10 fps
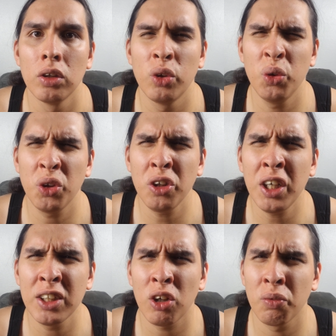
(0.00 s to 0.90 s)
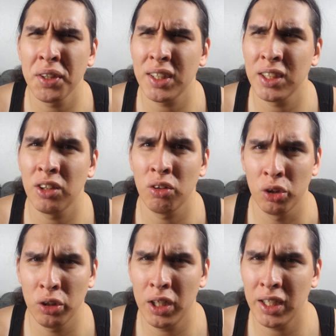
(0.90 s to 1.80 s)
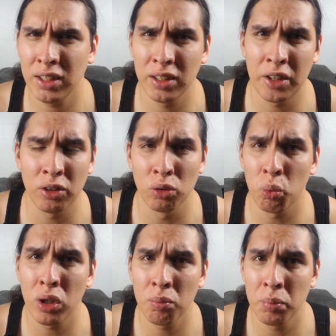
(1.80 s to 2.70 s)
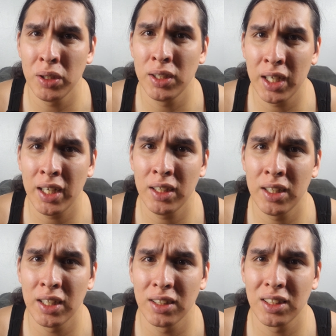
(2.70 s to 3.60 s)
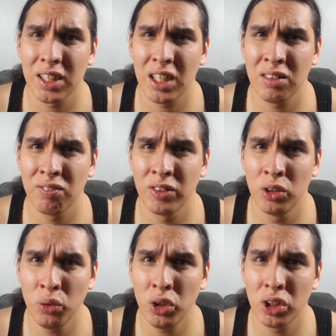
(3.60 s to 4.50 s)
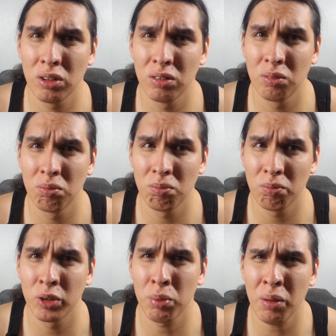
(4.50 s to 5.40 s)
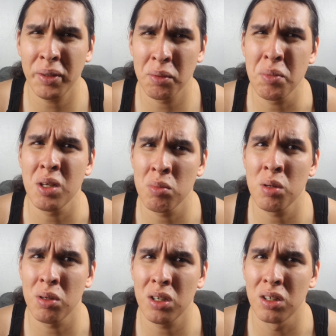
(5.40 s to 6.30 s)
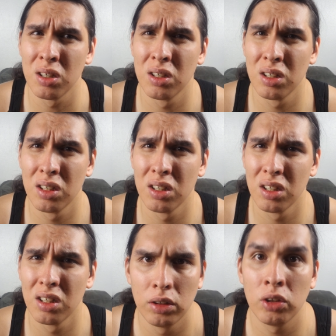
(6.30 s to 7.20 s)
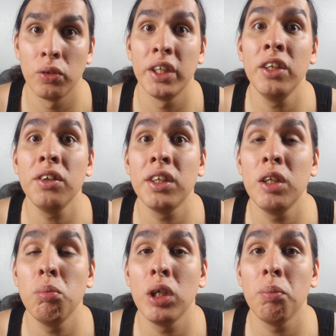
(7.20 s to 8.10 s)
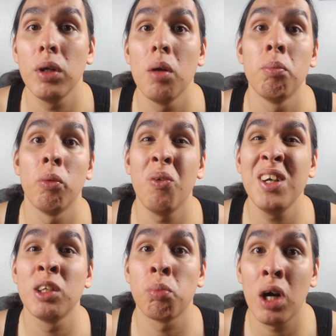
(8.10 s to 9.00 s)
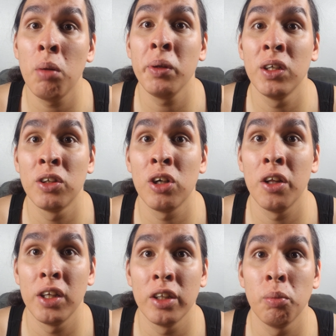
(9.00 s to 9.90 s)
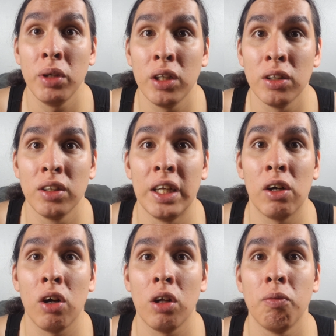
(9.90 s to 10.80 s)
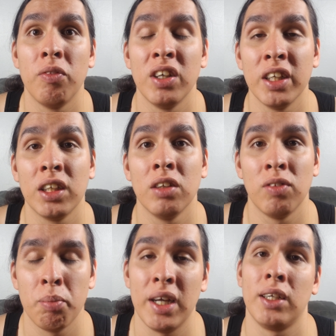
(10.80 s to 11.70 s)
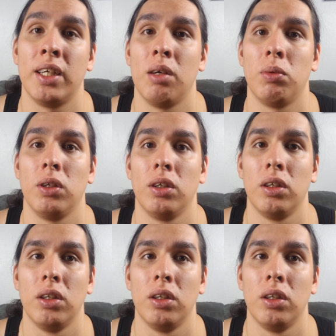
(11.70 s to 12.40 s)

Do the good guys all realize that they're good guys and that there's one big guy that's kind of a douche? They're probably going to beat him up, huh? So the heels teamed up, but one is probably going to turn on the other because they're all vindictive and backstabbers.